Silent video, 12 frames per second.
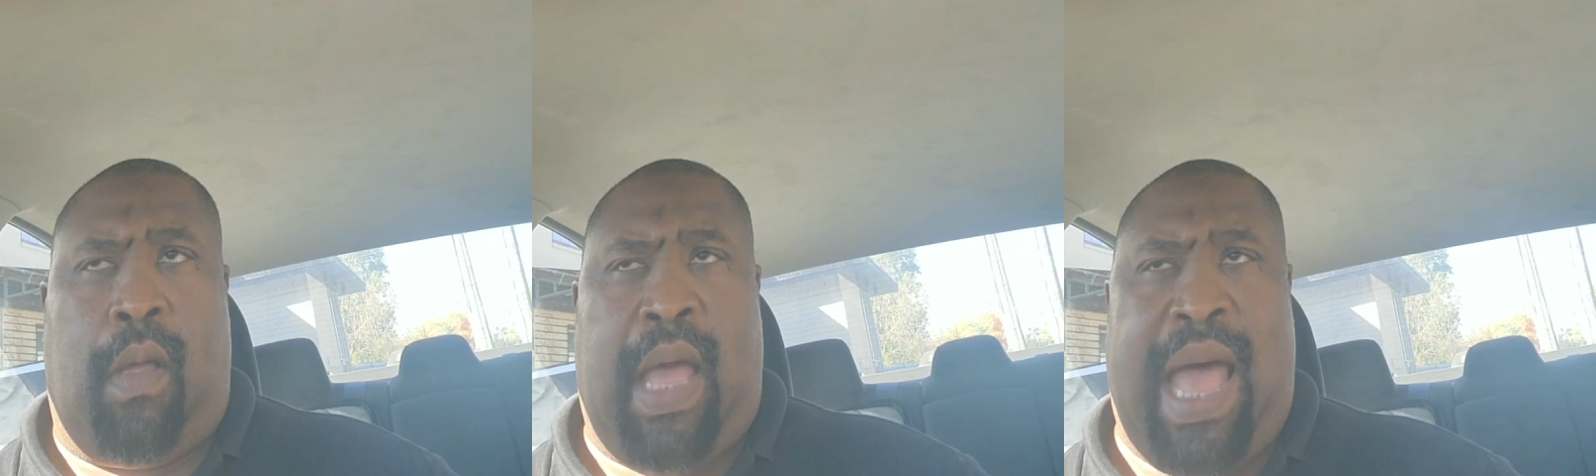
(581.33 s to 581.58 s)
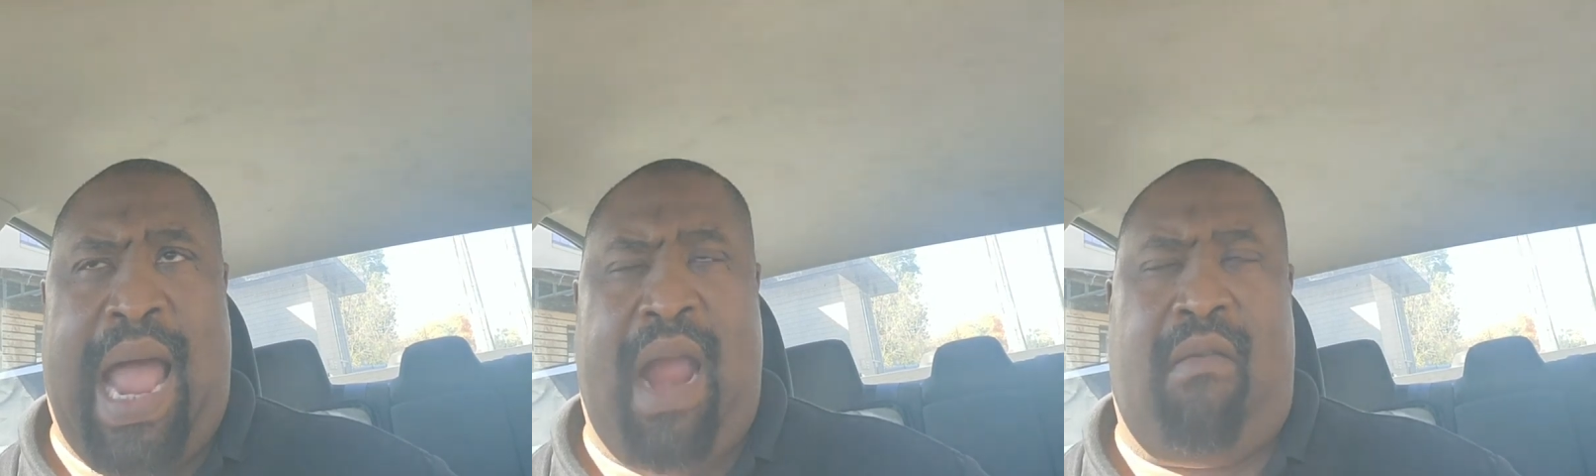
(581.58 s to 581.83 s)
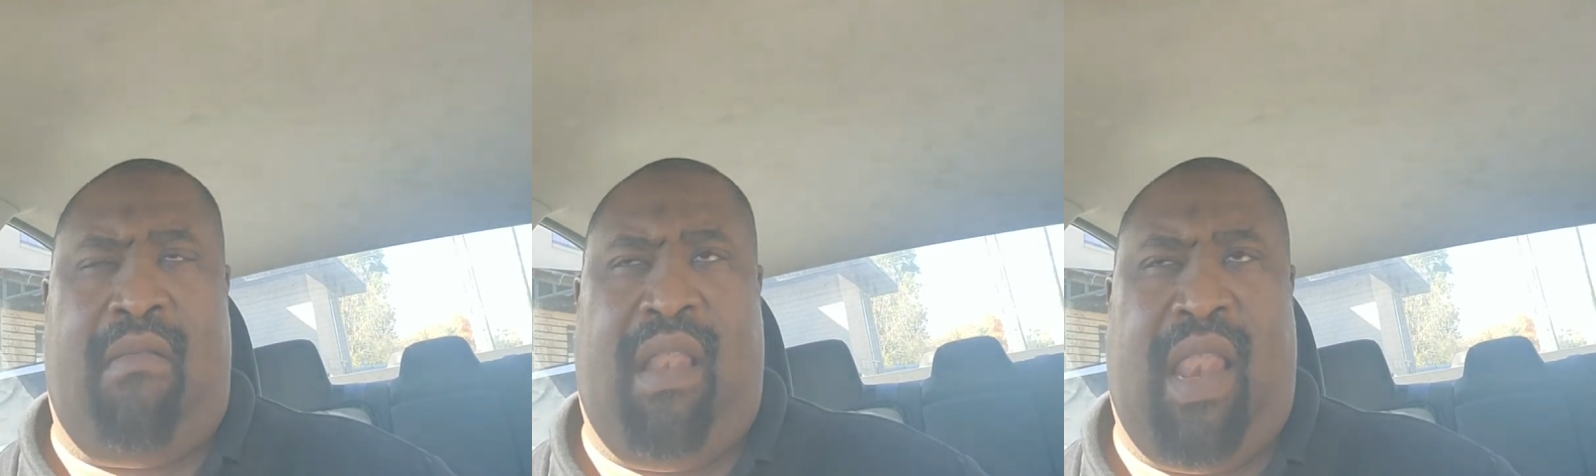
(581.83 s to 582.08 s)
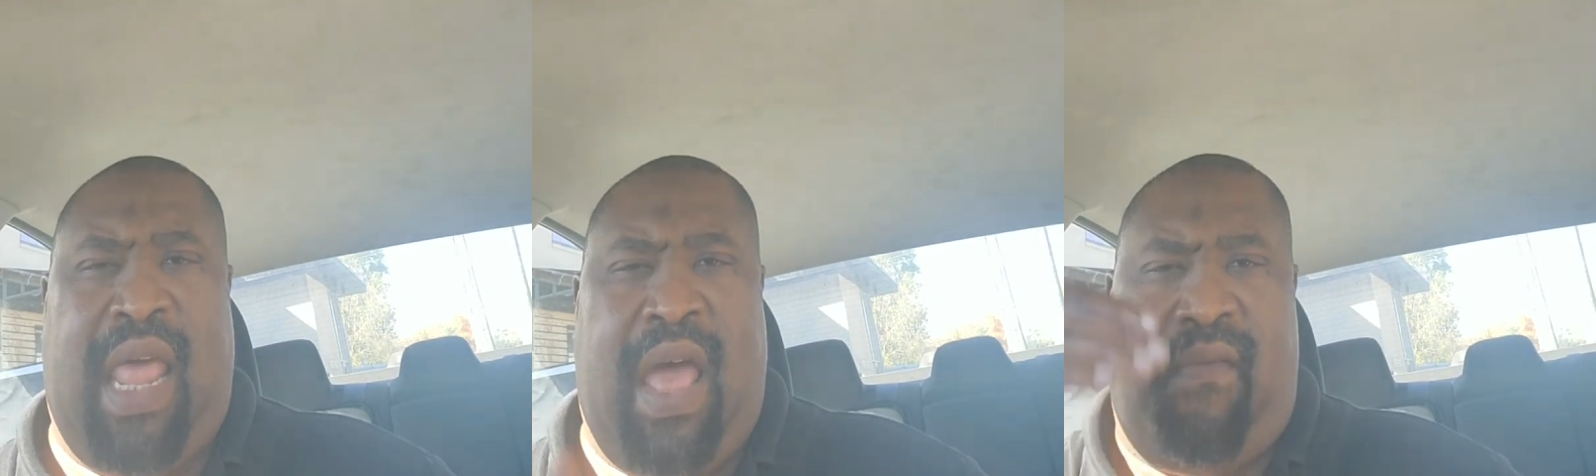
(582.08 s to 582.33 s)
higher
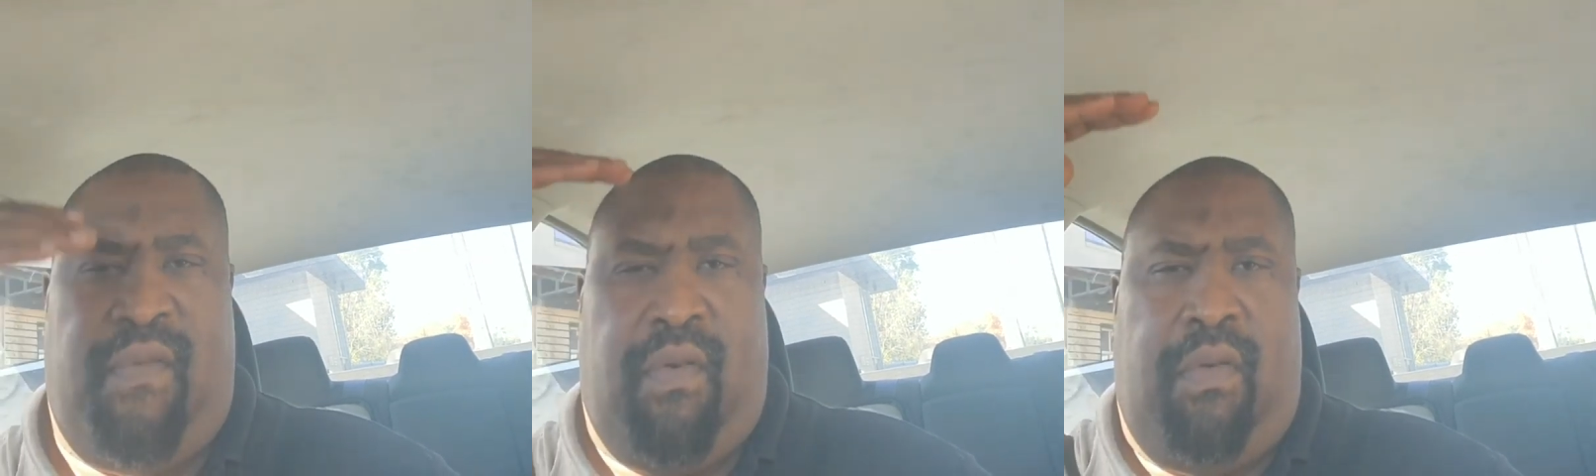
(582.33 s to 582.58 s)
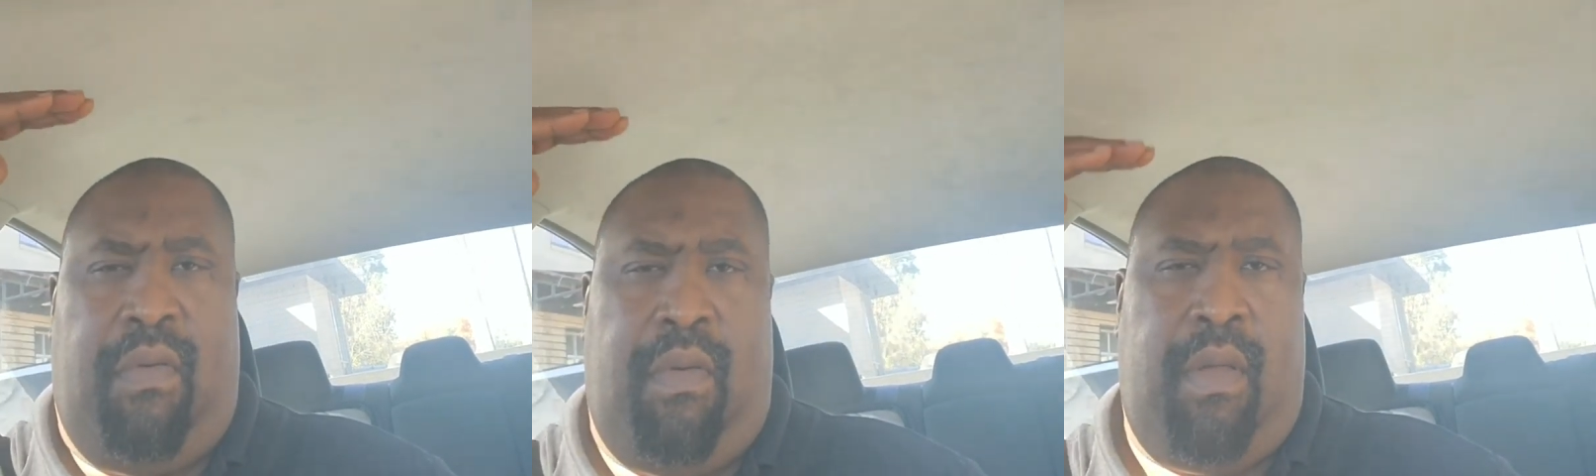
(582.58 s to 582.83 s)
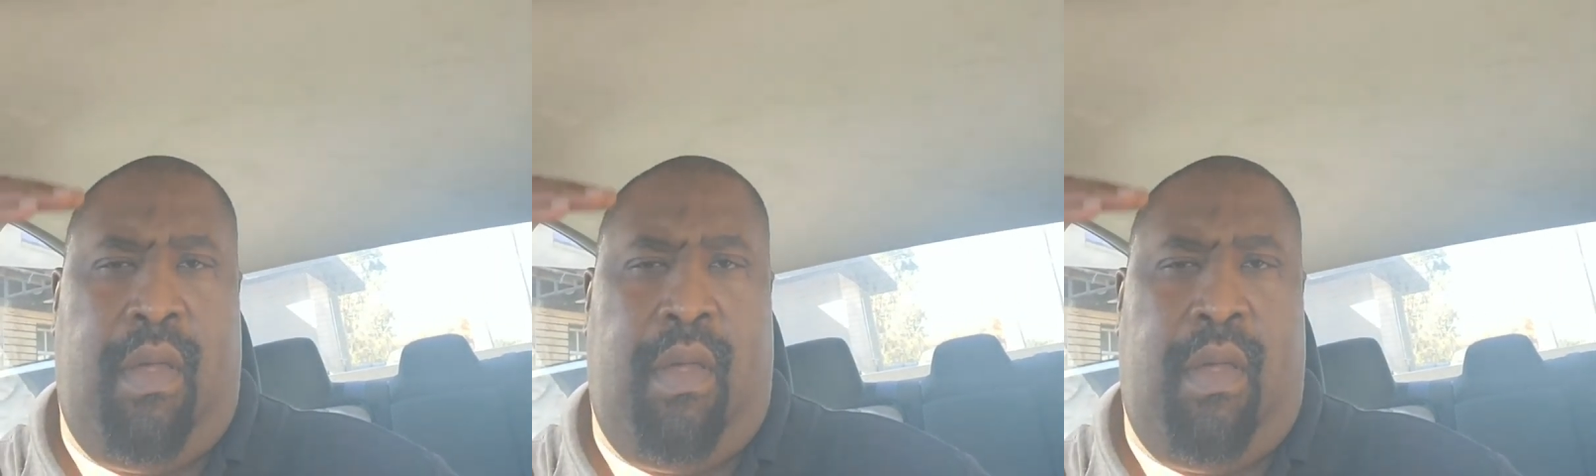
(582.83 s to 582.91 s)
level